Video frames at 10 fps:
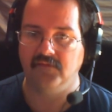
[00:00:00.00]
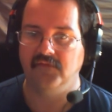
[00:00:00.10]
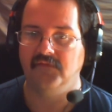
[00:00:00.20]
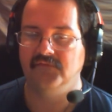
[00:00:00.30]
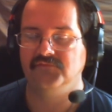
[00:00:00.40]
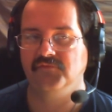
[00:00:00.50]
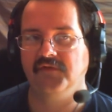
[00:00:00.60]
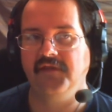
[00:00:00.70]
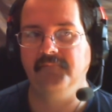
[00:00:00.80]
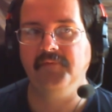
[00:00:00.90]
So
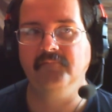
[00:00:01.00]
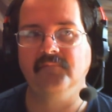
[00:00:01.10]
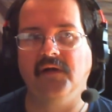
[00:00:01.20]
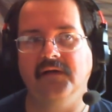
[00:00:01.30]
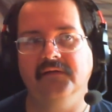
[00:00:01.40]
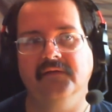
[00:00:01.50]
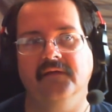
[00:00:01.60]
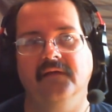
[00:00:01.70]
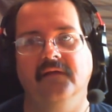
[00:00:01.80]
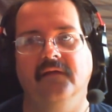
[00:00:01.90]
keep in mind
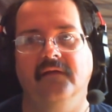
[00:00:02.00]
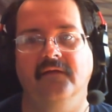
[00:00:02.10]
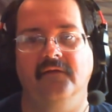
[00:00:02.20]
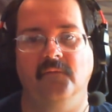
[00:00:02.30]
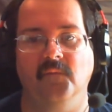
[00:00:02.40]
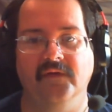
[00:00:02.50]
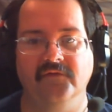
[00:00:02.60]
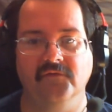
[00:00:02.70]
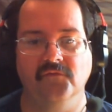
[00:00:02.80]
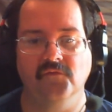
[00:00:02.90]
when
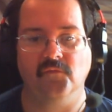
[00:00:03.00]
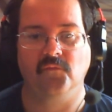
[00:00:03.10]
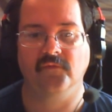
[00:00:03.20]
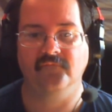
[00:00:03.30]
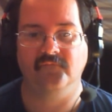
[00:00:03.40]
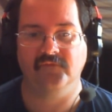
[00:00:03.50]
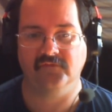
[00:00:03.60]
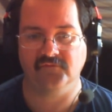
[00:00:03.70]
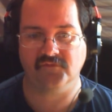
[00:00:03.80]
you reveal